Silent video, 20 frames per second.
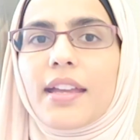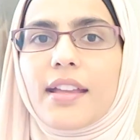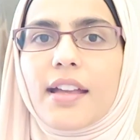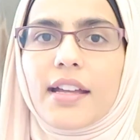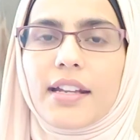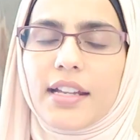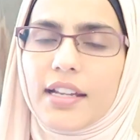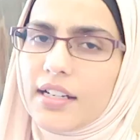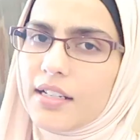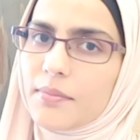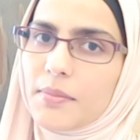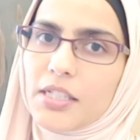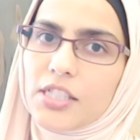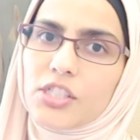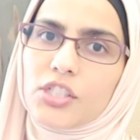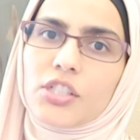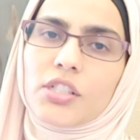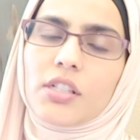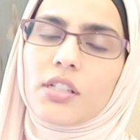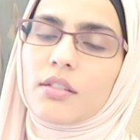I got a henna
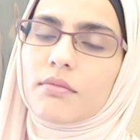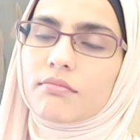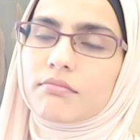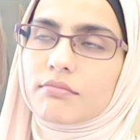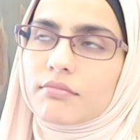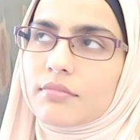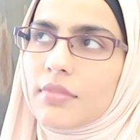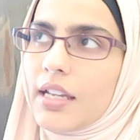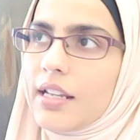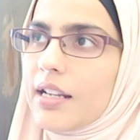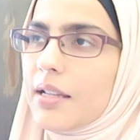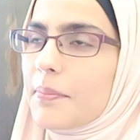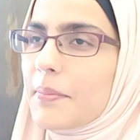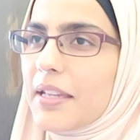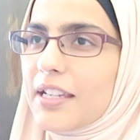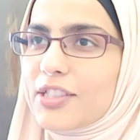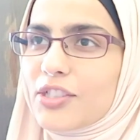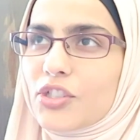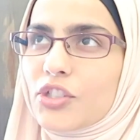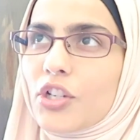
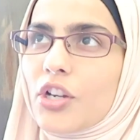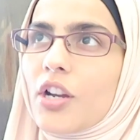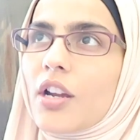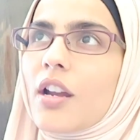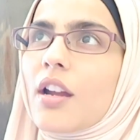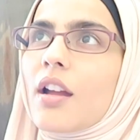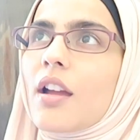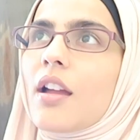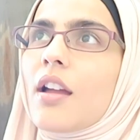mixture.